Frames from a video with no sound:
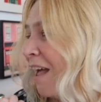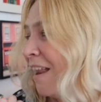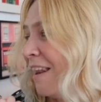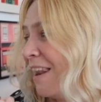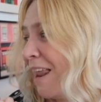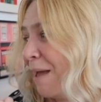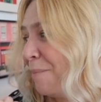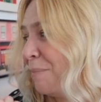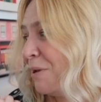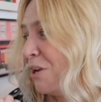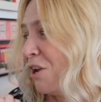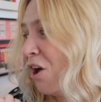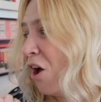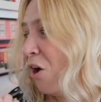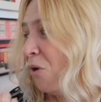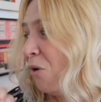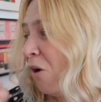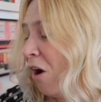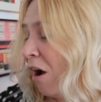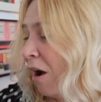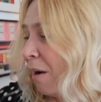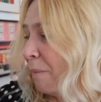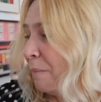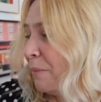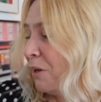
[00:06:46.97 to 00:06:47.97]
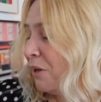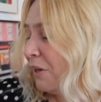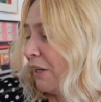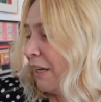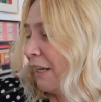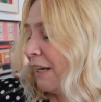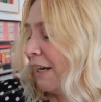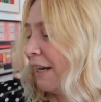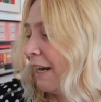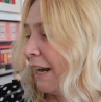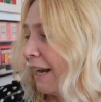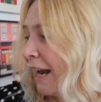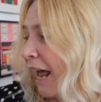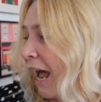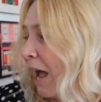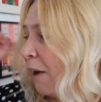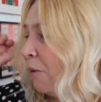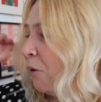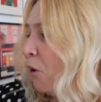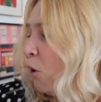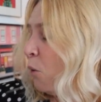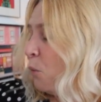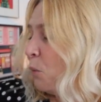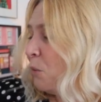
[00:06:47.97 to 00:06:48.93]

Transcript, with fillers: Let me know, I'm looking at it now.